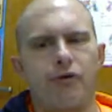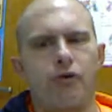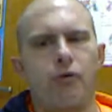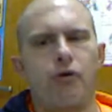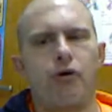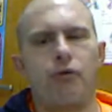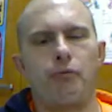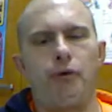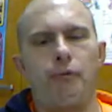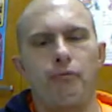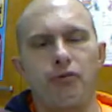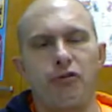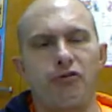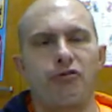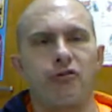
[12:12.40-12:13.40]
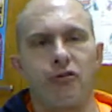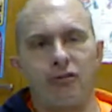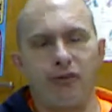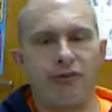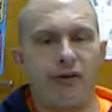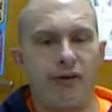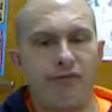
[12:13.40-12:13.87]
or the repetition of the
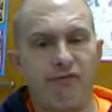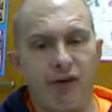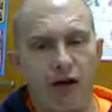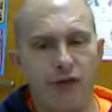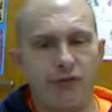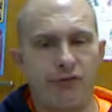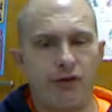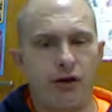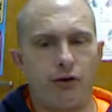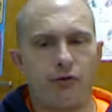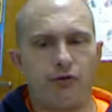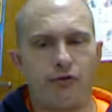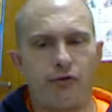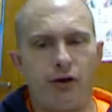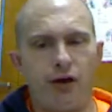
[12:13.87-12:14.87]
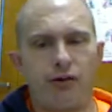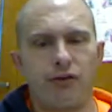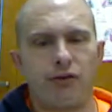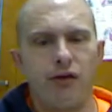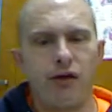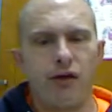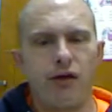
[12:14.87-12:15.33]
same vowel sound. So that
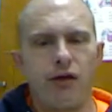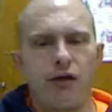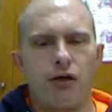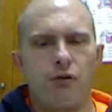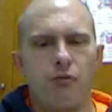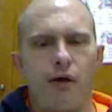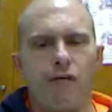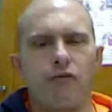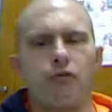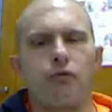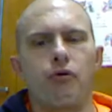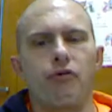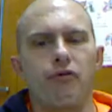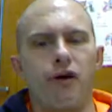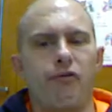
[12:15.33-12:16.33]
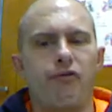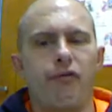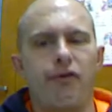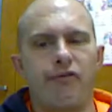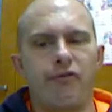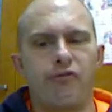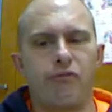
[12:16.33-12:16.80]
rhyming words often
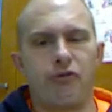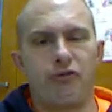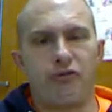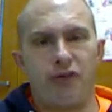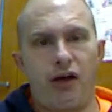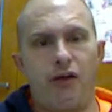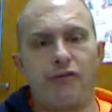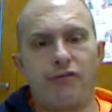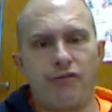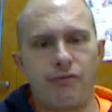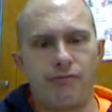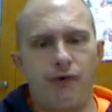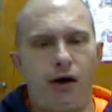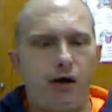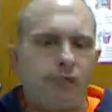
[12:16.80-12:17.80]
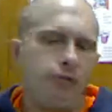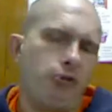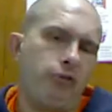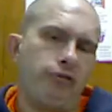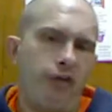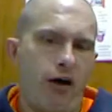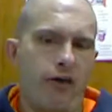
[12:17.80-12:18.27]
have similar sounds that combine
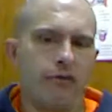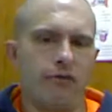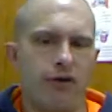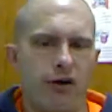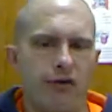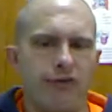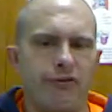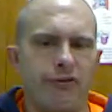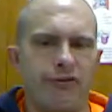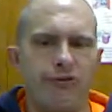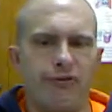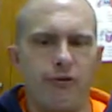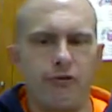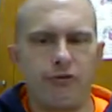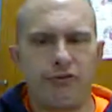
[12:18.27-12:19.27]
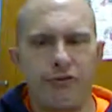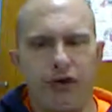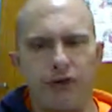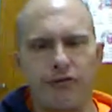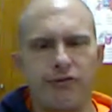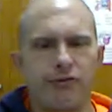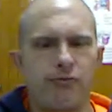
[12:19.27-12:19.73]
both vowels and consonants. Those
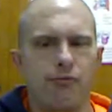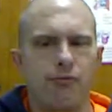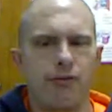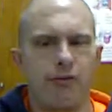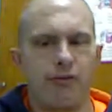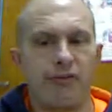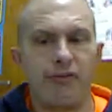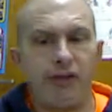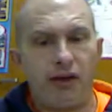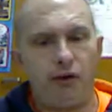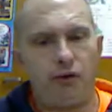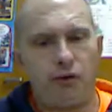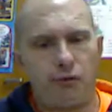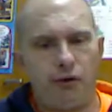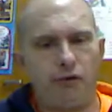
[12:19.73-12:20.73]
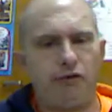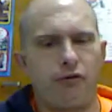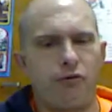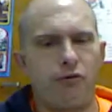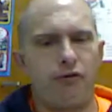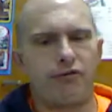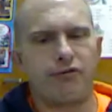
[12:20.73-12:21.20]
sounds typically are at the end of the
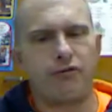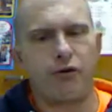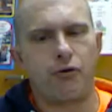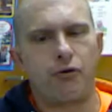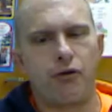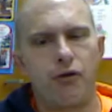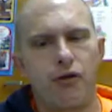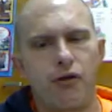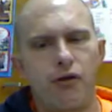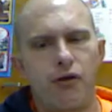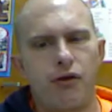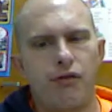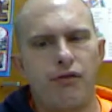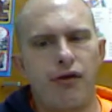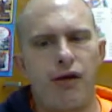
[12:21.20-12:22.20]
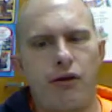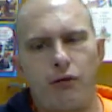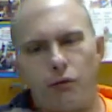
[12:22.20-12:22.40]
rhyming word, so that